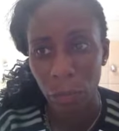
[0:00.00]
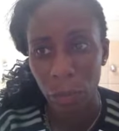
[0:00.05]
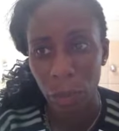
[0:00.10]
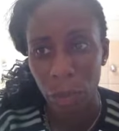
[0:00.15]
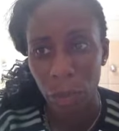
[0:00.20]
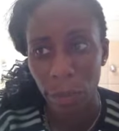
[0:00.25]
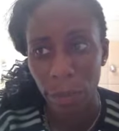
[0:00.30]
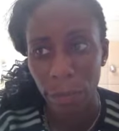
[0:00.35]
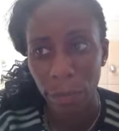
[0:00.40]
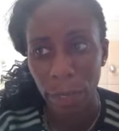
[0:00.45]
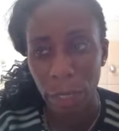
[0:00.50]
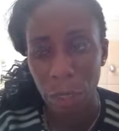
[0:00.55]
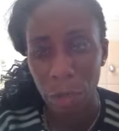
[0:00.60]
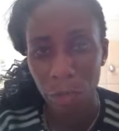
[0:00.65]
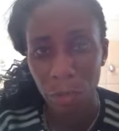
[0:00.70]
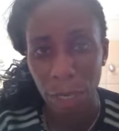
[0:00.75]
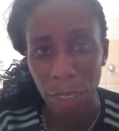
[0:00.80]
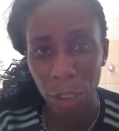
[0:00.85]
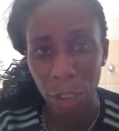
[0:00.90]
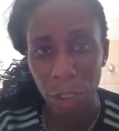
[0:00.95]
You have to
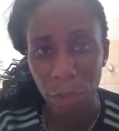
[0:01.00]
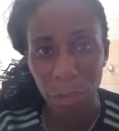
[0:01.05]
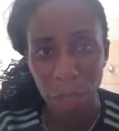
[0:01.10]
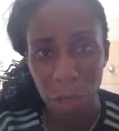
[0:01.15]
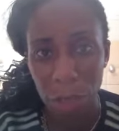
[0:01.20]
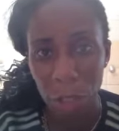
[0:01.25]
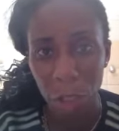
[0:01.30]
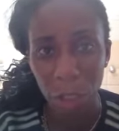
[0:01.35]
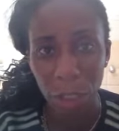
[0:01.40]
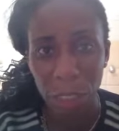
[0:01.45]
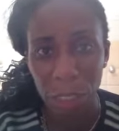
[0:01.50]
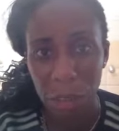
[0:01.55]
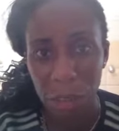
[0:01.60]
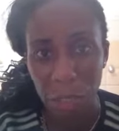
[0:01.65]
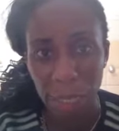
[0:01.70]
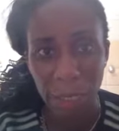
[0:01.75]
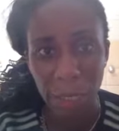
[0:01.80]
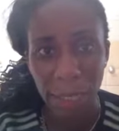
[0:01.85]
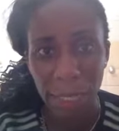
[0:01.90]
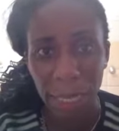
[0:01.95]
manage the message that he's
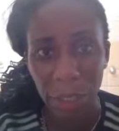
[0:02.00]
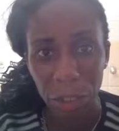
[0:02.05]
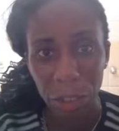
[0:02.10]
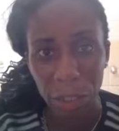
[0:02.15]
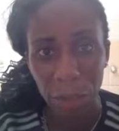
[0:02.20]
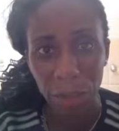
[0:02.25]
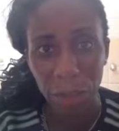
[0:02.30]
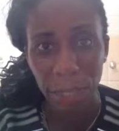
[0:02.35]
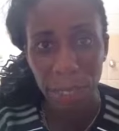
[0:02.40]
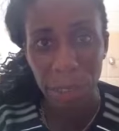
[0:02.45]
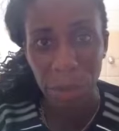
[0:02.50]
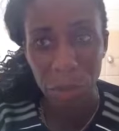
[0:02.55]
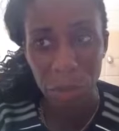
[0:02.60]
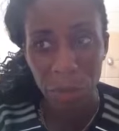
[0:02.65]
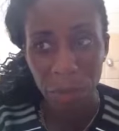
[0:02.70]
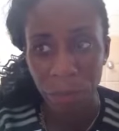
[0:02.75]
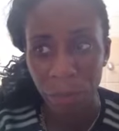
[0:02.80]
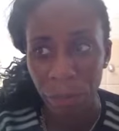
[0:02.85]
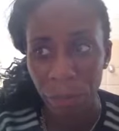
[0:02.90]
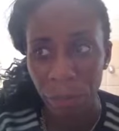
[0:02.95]
sending out to the players,
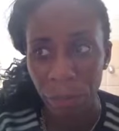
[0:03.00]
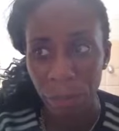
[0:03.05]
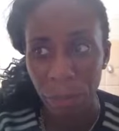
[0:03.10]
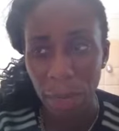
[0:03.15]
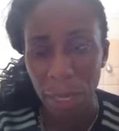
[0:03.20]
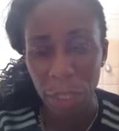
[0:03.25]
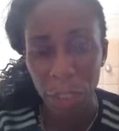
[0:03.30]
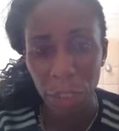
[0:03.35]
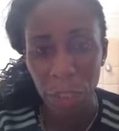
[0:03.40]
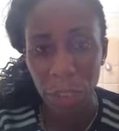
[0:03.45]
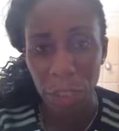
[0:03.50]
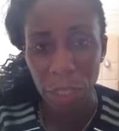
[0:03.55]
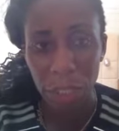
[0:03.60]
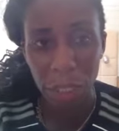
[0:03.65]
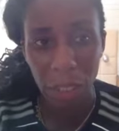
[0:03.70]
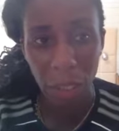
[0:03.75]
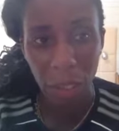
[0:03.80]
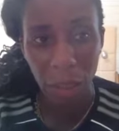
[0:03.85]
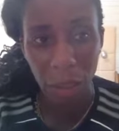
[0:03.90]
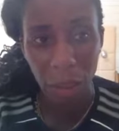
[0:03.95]
manage
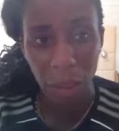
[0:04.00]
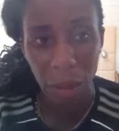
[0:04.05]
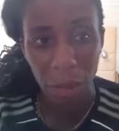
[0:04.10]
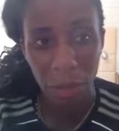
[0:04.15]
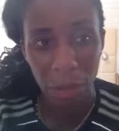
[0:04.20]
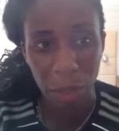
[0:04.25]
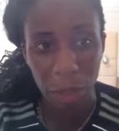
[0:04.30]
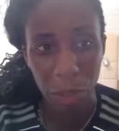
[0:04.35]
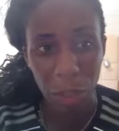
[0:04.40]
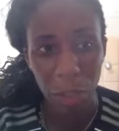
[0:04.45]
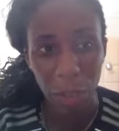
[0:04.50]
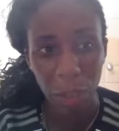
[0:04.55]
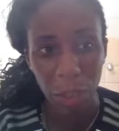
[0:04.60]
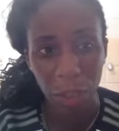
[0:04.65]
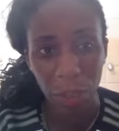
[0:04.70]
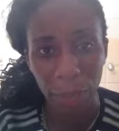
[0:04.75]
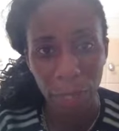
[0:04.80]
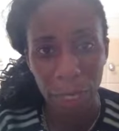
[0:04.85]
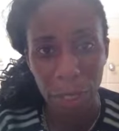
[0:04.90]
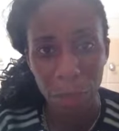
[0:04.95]
the message that the
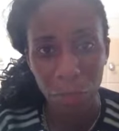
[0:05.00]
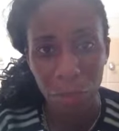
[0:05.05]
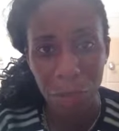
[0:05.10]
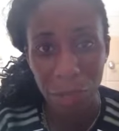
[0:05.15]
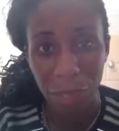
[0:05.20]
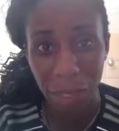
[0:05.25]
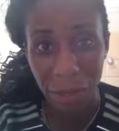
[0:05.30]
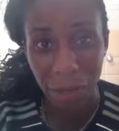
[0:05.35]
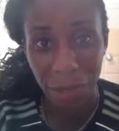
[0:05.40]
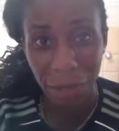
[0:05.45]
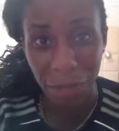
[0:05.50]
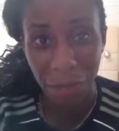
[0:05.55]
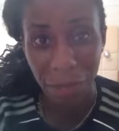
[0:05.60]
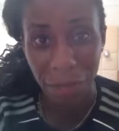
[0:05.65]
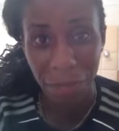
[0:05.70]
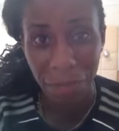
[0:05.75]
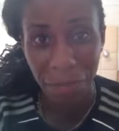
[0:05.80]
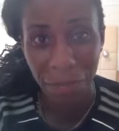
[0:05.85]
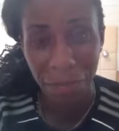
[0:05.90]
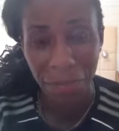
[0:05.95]
players receive,
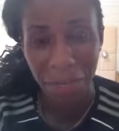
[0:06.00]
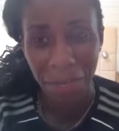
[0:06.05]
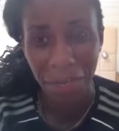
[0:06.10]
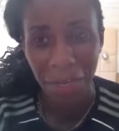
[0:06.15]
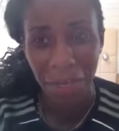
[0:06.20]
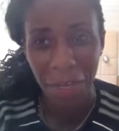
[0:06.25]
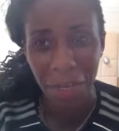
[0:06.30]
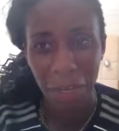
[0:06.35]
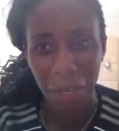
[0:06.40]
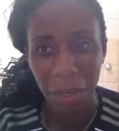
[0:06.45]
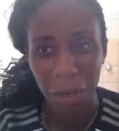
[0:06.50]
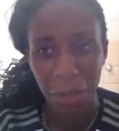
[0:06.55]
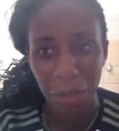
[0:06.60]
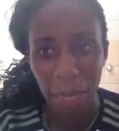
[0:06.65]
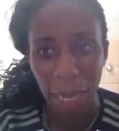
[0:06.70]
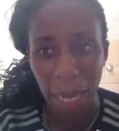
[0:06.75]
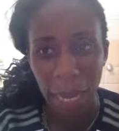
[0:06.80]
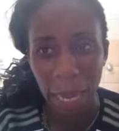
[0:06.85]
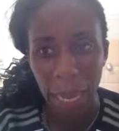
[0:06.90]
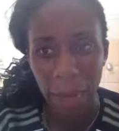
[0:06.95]
and
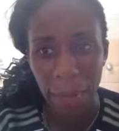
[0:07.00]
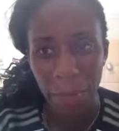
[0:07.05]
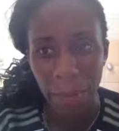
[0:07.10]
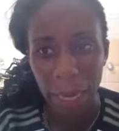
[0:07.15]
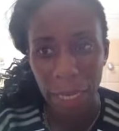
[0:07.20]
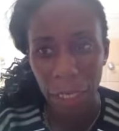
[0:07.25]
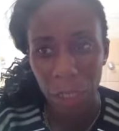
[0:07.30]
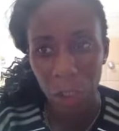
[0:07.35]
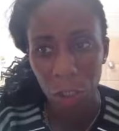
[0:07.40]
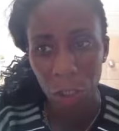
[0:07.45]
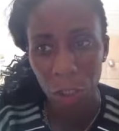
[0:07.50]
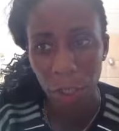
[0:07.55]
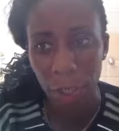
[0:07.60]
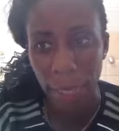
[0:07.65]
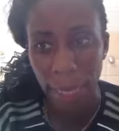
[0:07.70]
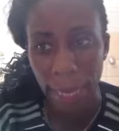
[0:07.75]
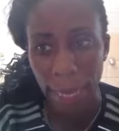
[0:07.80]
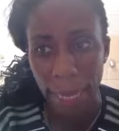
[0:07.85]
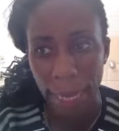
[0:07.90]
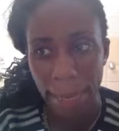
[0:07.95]
manage
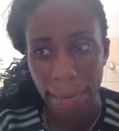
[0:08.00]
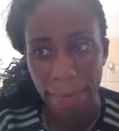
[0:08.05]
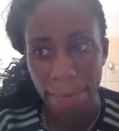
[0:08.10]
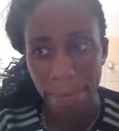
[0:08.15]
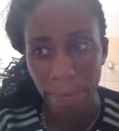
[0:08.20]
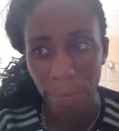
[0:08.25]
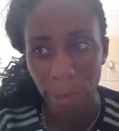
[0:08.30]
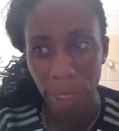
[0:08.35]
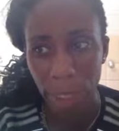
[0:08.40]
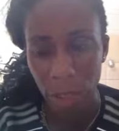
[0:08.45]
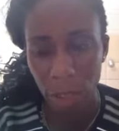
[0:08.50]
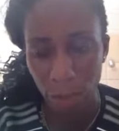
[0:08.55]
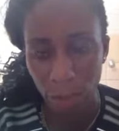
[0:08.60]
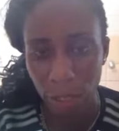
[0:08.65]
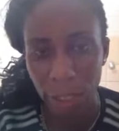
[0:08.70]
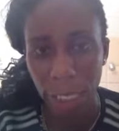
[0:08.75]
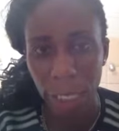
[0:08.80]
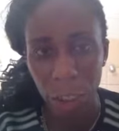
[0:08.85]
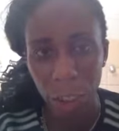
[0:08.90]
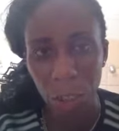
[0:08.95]
the
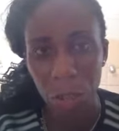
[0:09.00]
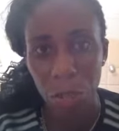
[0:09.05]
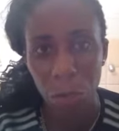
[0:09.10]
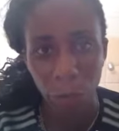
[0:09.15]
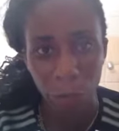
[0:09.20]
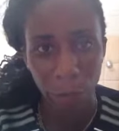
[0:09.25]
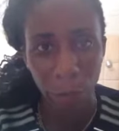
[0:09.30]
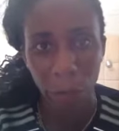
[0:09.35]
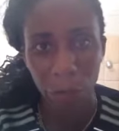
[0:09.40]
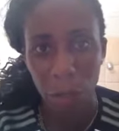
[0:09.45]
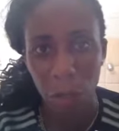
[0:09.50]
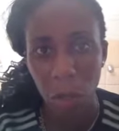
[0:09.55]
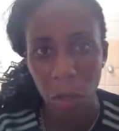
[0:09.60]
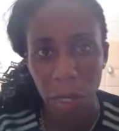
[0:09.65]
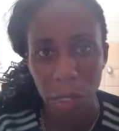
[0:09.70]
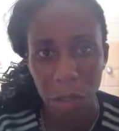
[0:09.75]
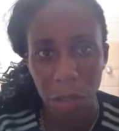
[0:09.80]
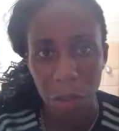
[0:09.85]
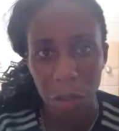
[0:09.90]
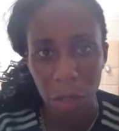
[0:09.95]
expectations of both
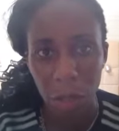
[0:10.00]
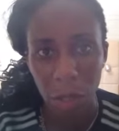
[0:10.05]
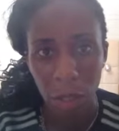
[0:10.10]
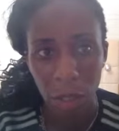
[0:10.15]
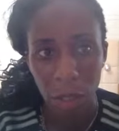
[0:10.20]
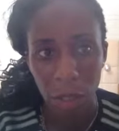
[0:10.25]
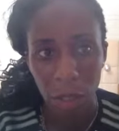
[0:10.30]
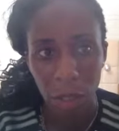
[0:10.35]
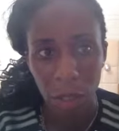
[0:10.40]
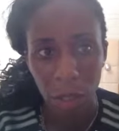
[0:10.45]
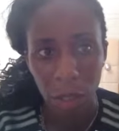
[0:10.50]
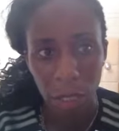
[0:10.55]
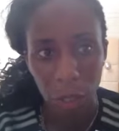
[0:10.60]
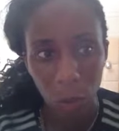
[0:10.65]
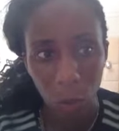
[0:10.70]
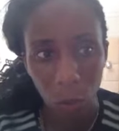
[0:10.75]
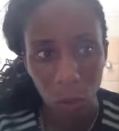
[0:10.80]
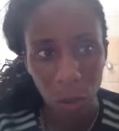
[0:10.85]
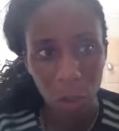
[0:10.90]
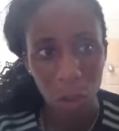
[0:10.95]
sides in
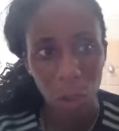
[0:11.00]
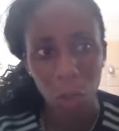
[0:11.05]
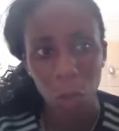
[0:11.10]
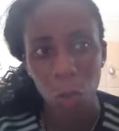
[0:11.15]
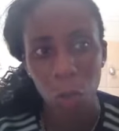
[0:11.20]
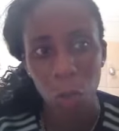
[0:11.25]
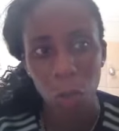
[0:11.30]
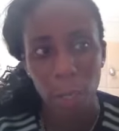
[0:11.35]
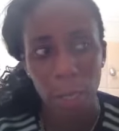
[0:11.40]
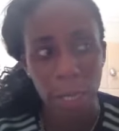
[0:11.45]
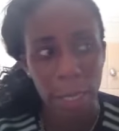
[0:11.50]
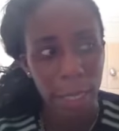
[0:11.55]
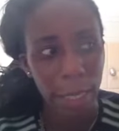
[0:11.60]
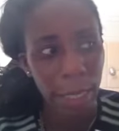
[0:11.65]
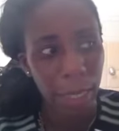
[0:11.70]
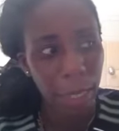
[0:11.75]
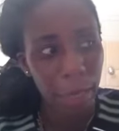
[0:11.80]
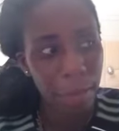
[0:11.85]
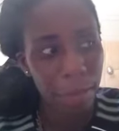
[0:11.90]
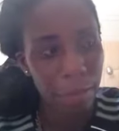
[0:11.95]
order to
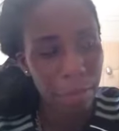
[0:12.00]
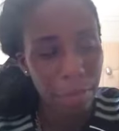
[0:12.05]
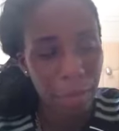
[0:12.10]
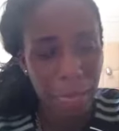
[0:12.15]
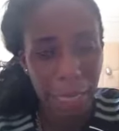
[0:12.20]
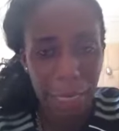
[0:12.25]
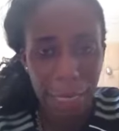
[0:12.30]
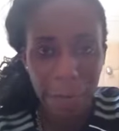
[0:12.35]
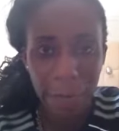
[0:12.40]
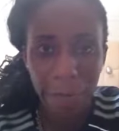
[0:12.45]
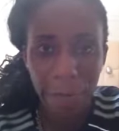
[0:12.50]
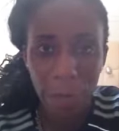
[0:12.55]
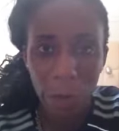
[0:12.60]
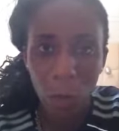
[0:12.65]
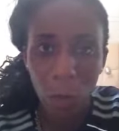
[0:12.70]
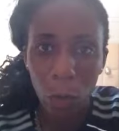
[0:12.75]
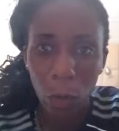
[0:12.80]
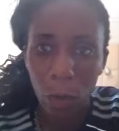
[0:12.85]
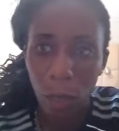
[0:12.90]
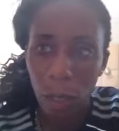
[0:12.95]
make him
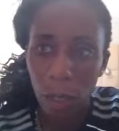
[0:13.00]
feel